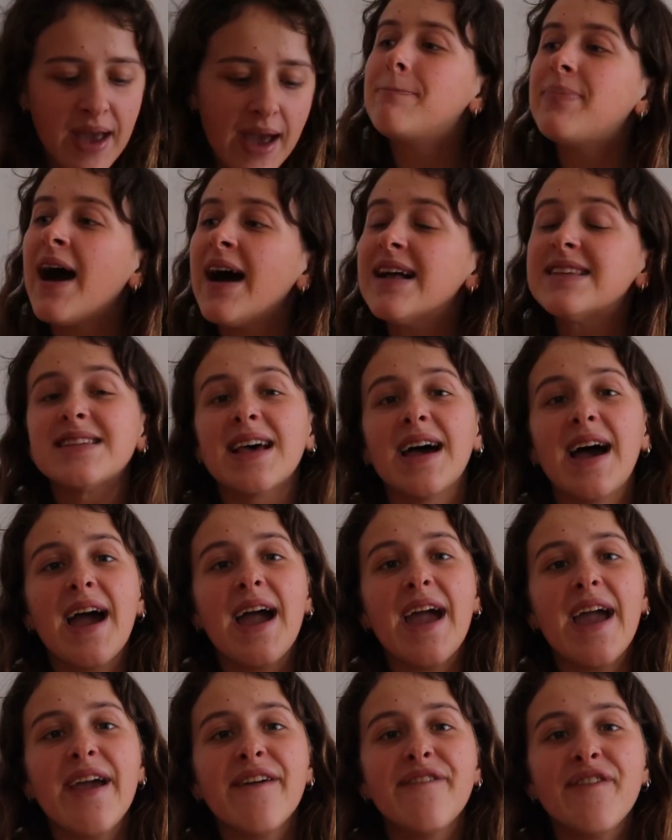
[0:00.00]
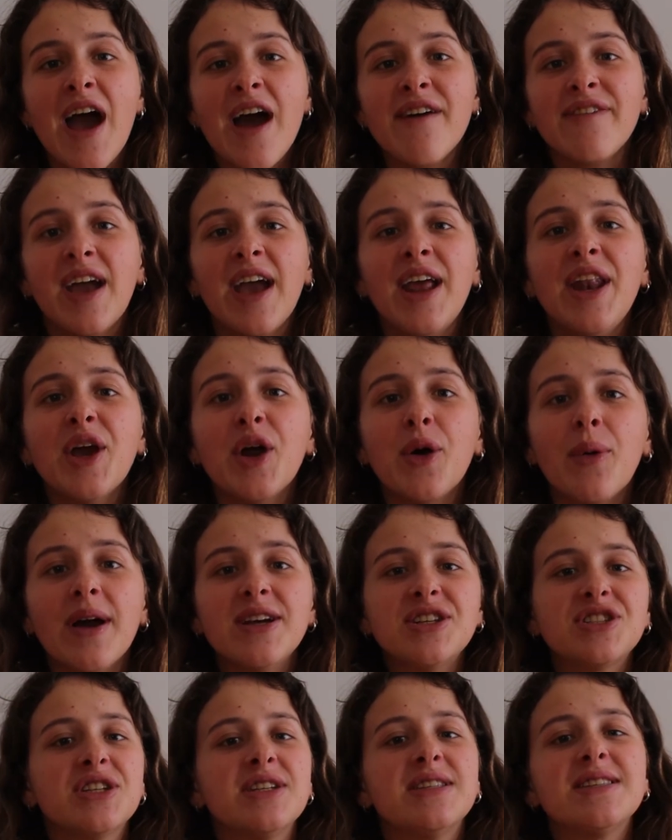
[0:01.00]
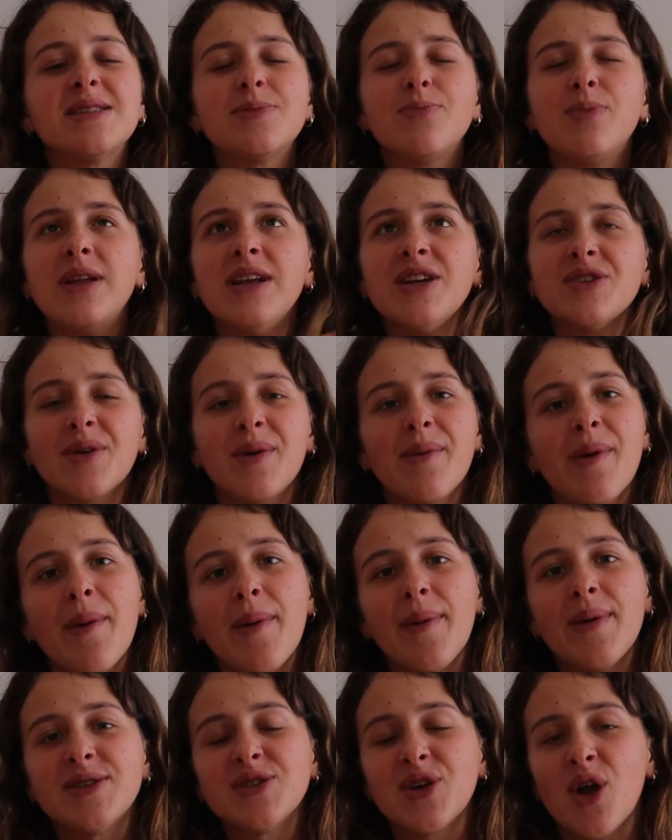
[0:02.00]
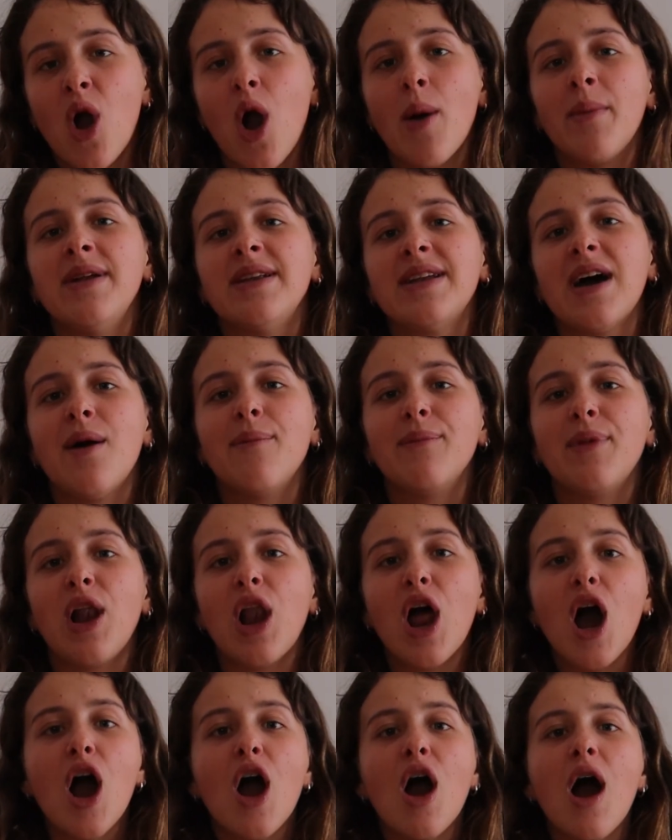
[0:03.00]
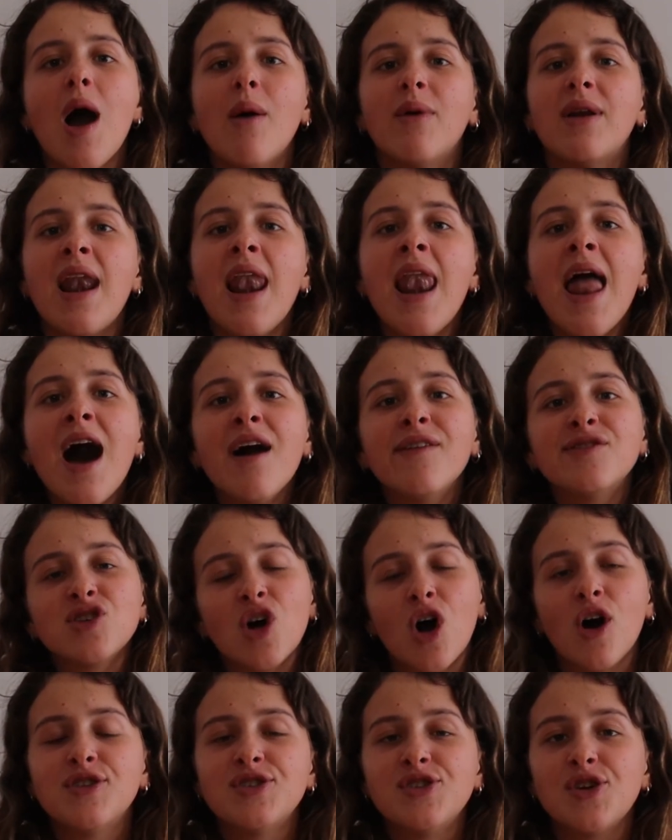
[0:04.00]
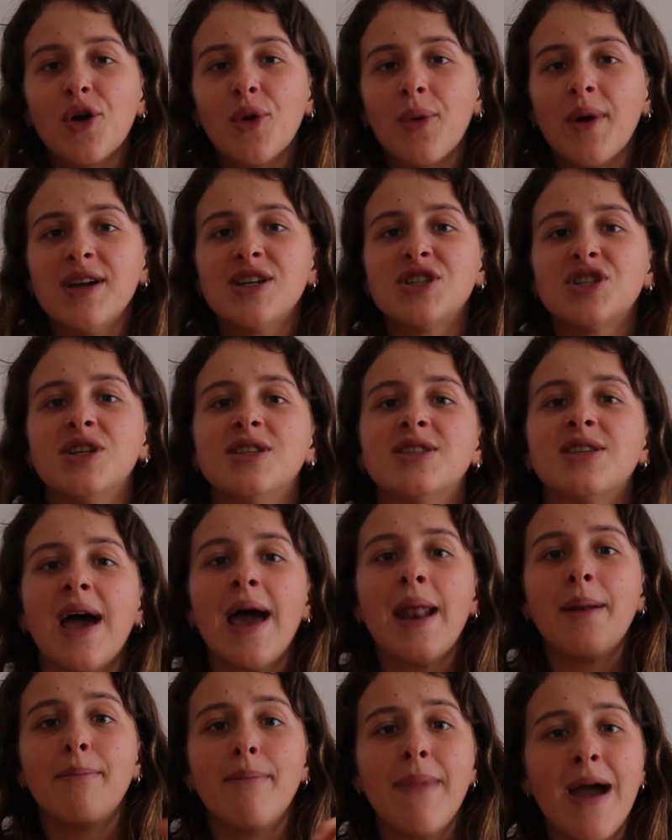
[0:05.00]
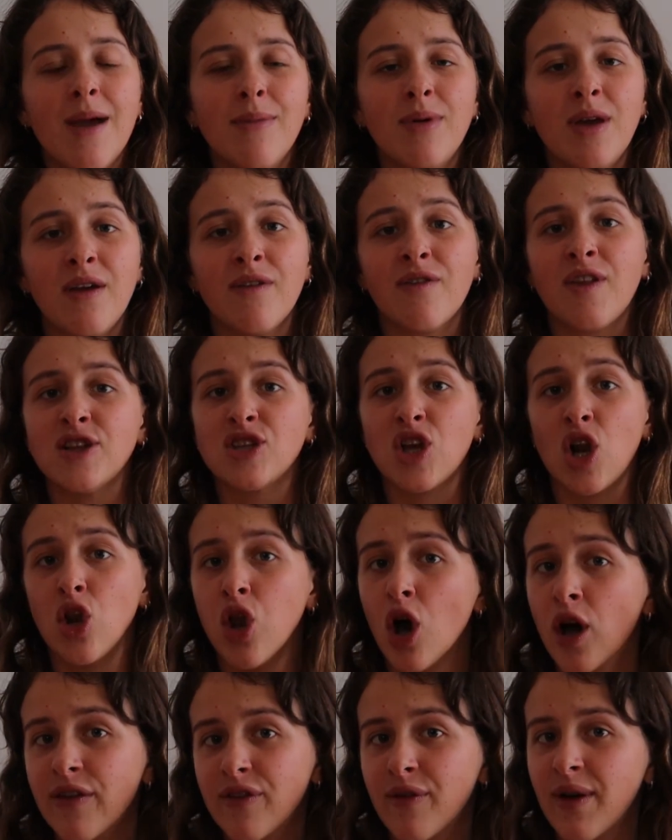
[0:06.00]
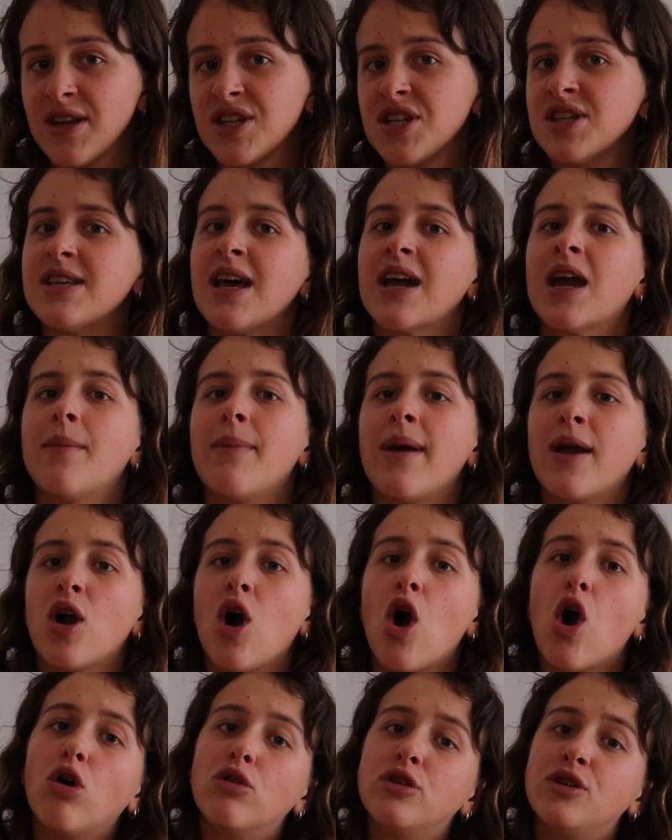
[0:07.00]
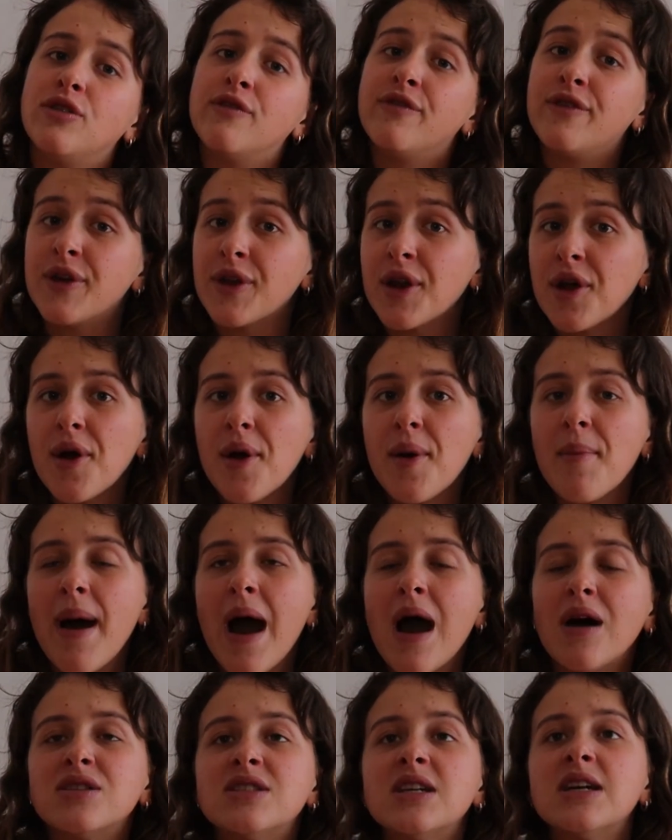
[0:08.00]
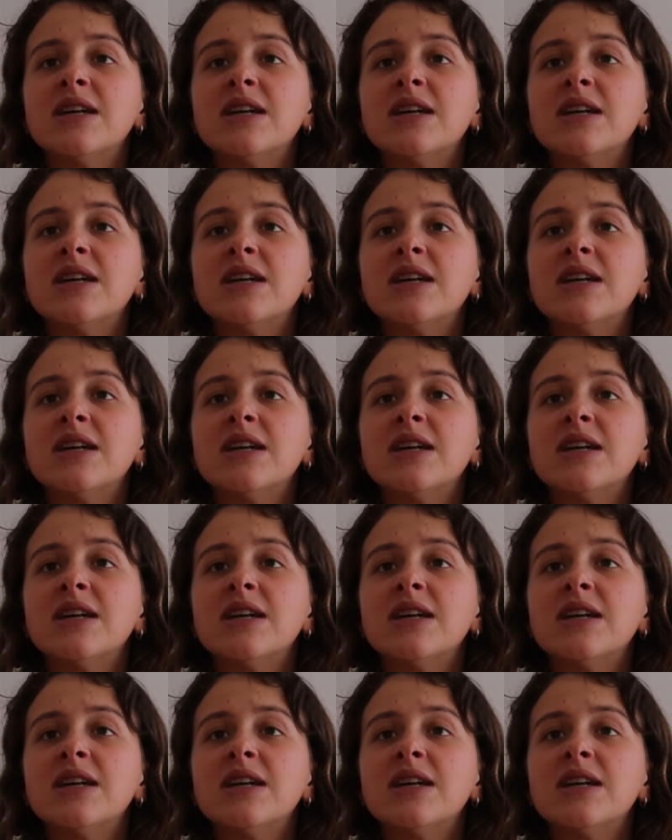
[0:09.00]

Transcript: But if you have any questions, please remember to comment down below. I would love to answer your questions, and maybe if there's a lot of questions, I can make a whole new video about